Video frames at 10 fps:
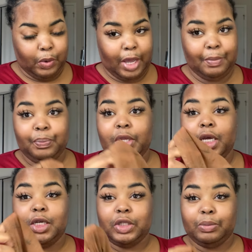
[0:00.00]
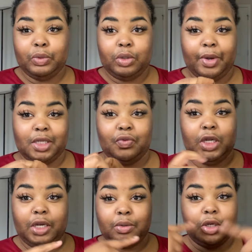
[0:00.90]
Okay, so I'm doing a wax
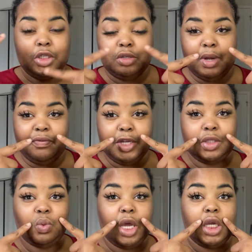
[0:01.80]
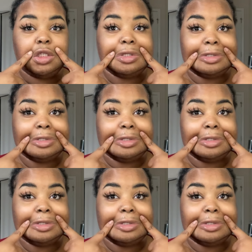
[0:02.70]
video. I'm gonna do my face wax.